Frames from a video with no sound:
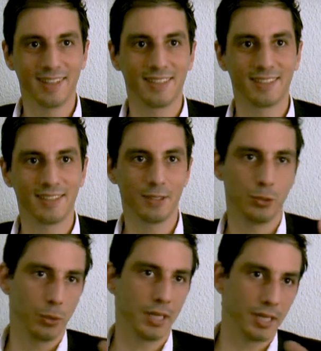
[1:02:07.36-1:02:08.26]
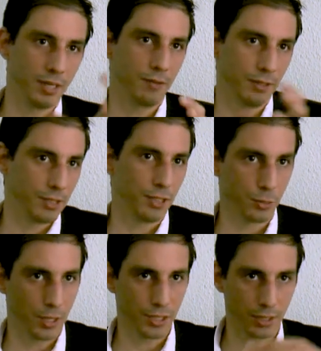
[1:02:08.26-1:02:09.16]
that uh, the UN, given the
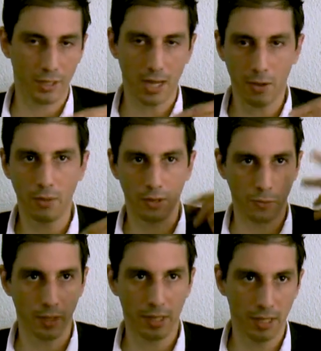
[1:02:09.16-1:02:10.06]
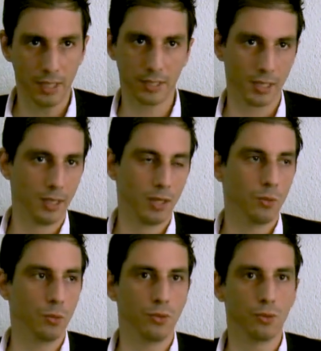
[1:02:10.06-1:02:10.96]
situation now and the way it is,
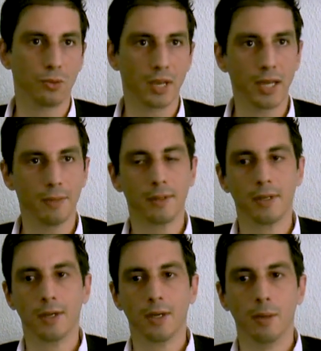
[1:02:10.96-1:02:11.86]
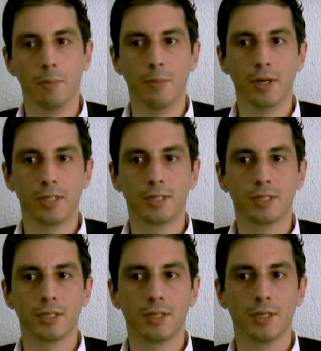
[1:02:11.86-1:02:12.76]
would do that.
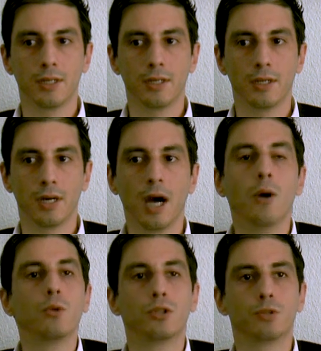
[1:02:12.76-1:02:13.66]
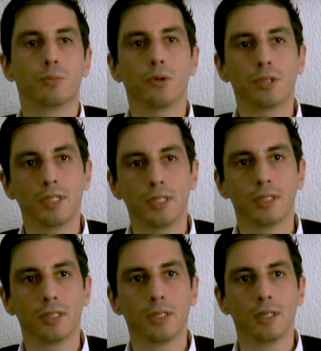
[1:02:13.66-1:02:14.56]
But uh, I would support
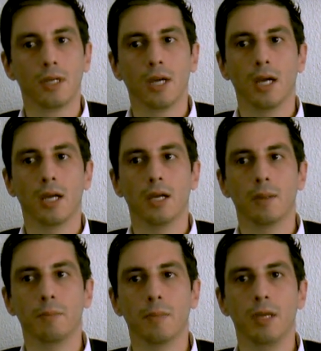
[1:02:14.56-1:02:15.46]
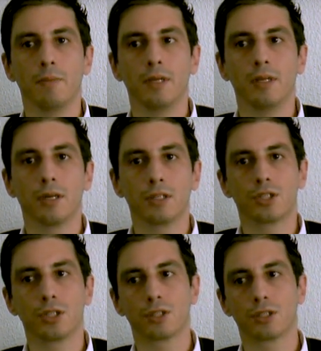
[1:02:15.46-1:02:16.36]
it, maybe
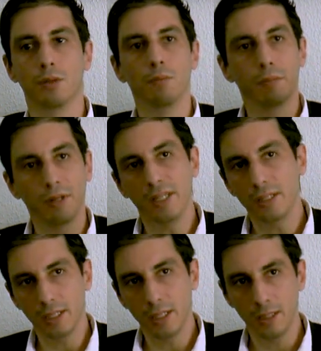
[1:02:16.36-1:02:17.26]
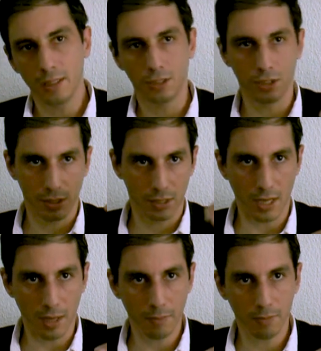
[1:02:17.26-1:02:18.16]
not just completely, just
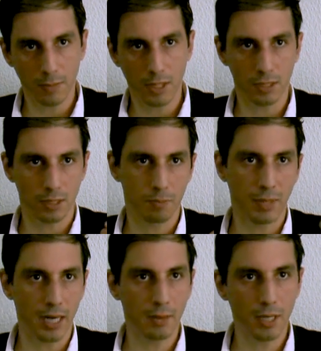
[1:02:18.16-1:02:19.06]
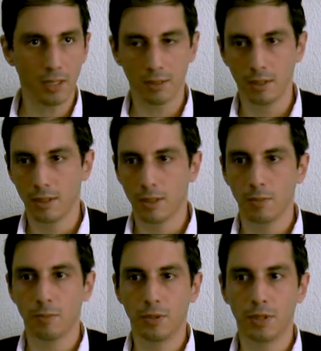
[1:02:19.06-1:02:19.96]
them, as Panama,
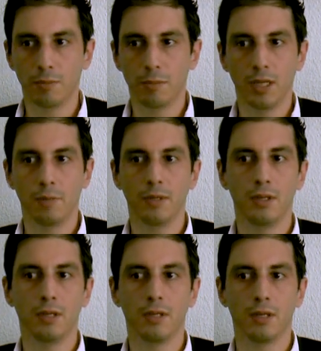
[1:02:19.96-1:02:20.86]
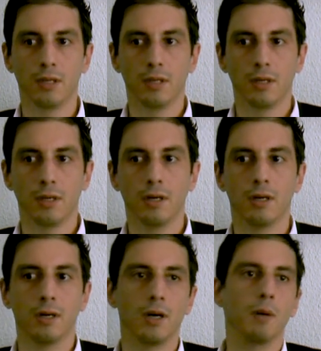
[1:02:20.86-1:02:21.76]
but maybe
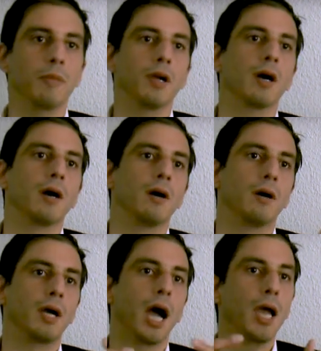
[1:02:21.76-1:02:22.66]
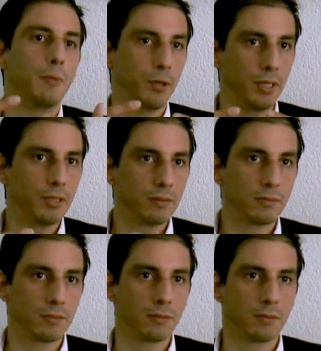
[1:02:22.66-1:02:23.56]
uh, a, a, hybrid
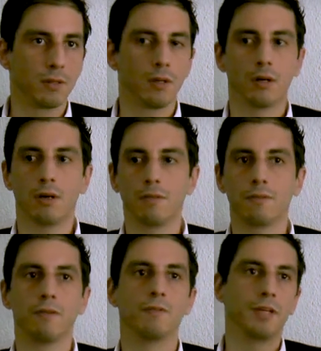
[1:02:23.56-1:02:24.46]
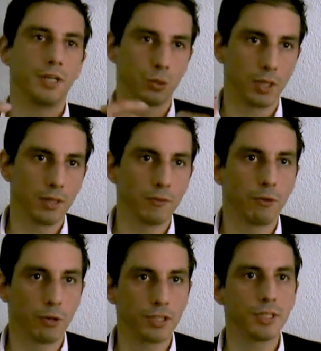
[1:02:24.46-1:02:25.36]
of uh, Venezuelan
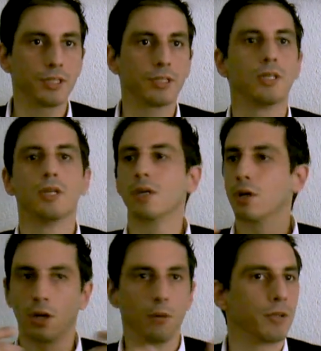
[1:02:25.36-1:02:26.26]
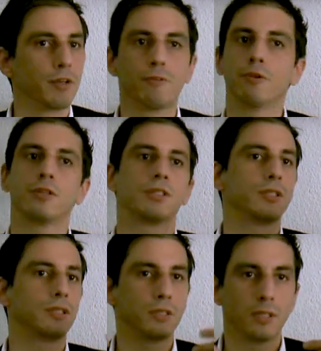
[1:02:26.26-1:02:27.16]
forces, Colombian
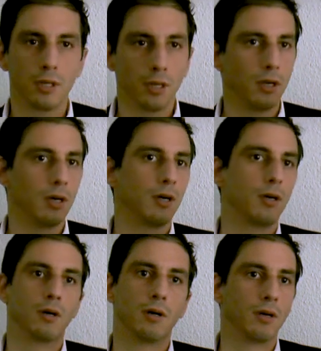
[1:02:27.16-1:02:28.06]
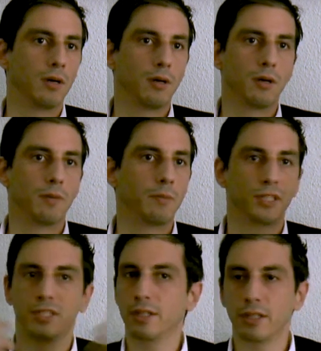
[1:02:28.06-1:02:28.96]
forces, uh,
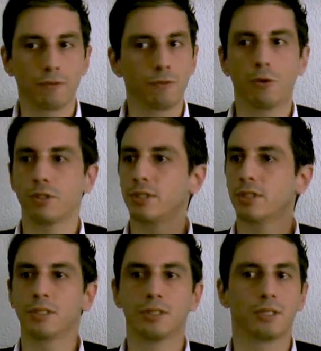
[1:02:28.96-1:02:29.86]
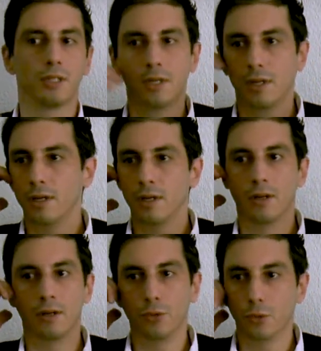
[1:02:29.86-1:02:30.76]
Brazilian forces,
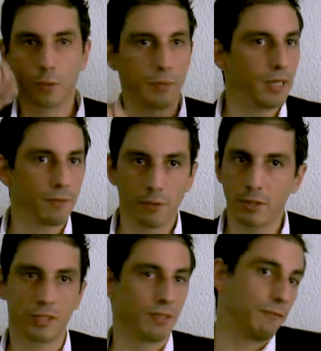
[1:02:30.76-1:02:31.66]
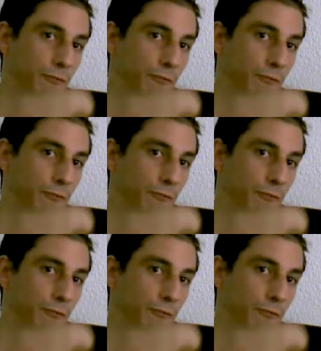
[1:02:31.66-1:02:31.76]
uh, European forces,